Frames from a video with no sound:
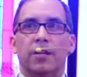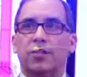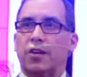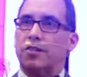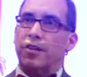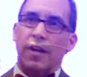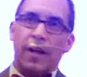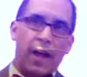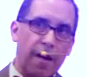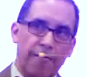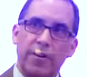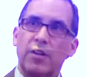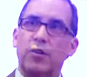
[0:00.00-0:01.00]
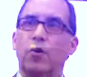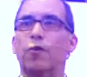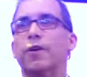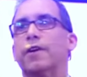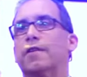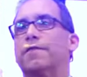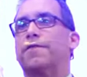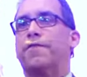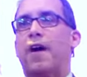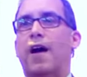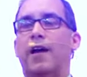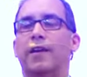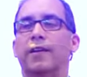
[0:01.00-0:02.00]
touching every door he could
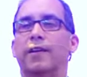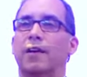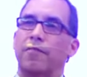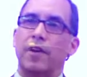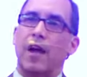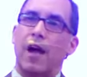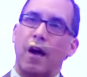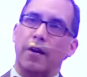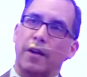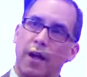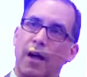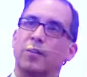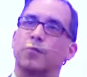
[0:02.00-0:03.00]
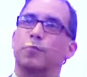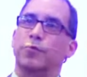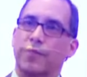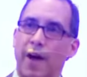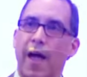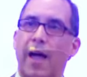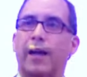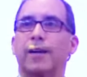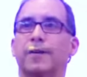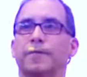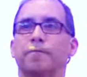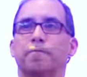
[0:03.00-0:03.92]
find, giving out a gospel track.